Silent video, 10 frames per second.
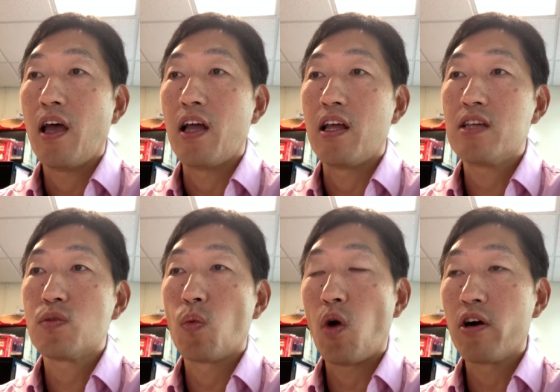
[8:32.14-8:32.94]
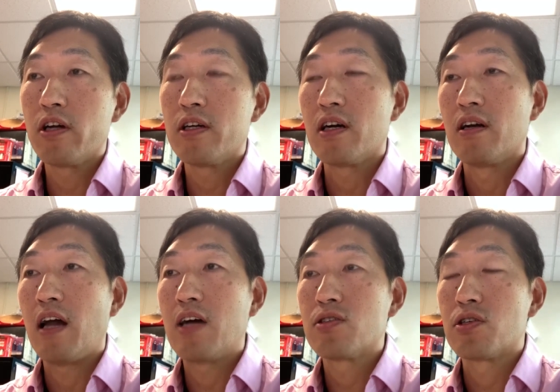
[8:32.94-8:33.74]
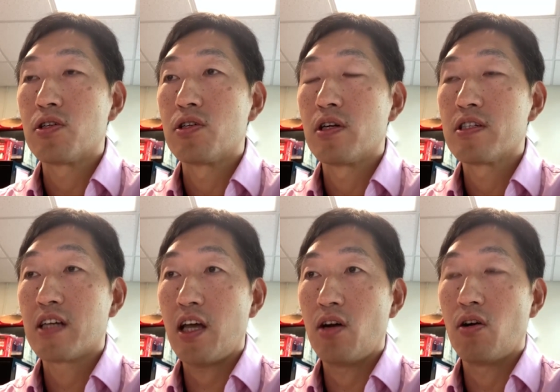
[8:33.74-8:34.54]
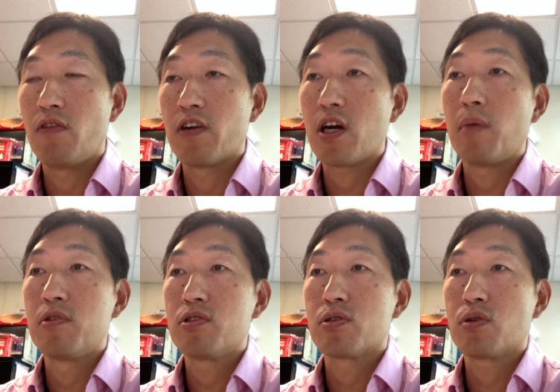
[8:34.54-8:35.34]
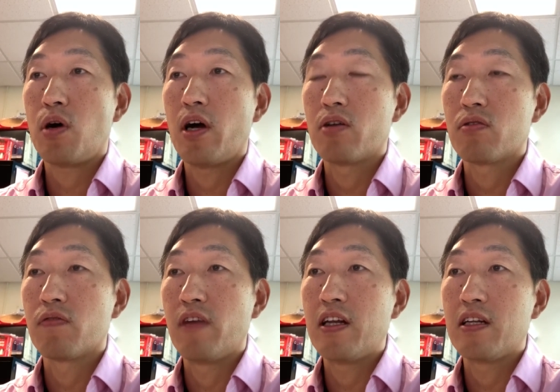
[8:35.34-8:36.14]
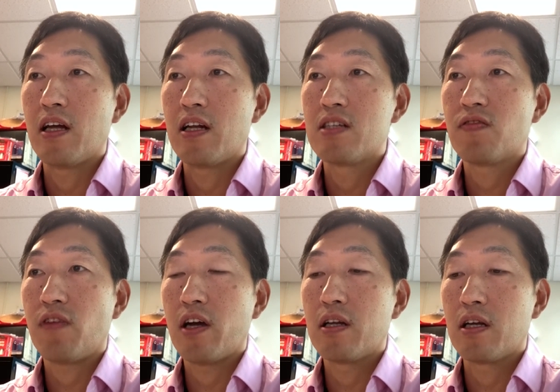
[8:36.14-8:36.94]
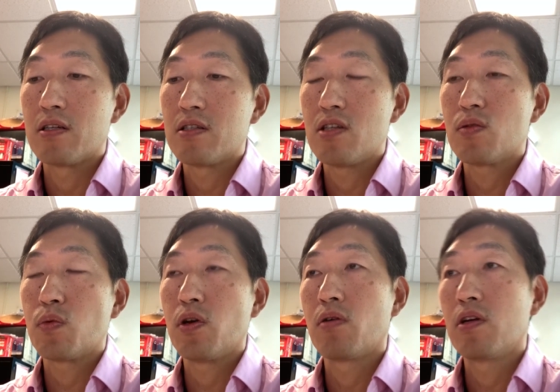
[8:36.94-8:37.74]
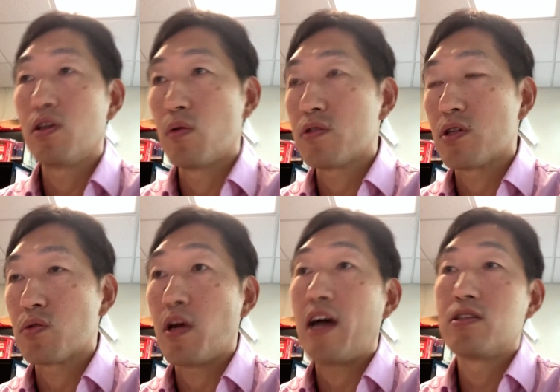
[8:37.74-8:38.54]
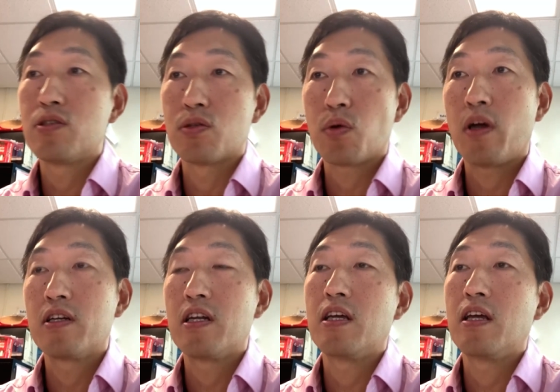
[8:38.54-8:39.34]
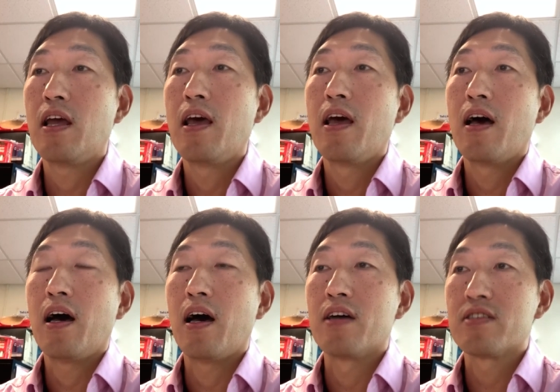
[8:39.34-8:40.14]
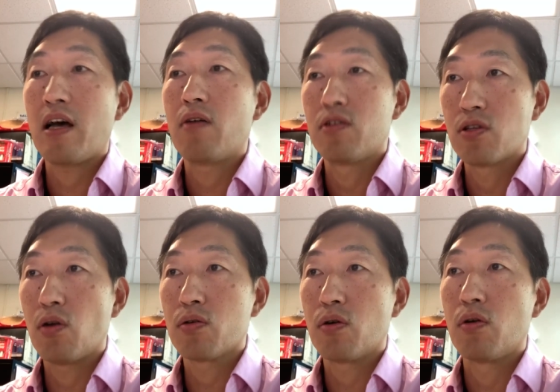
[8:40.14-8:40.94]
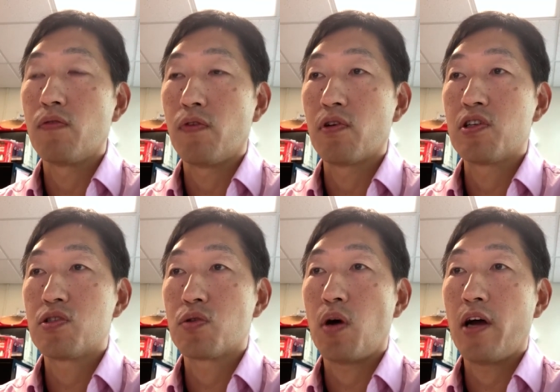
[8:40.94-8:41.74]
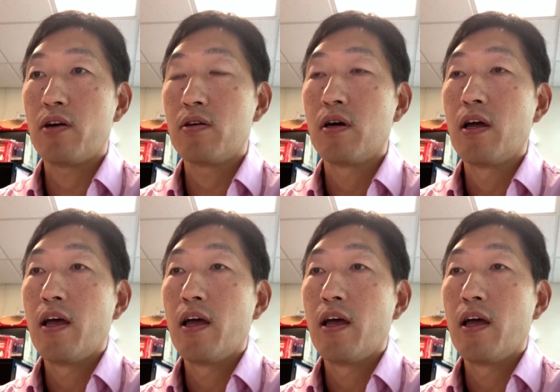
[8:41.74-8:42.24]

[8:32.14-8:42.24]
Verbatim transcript: And it's warrant a larger scale of the commercial trial to validate this finding since we only use 320 uh, cell in total for this trial.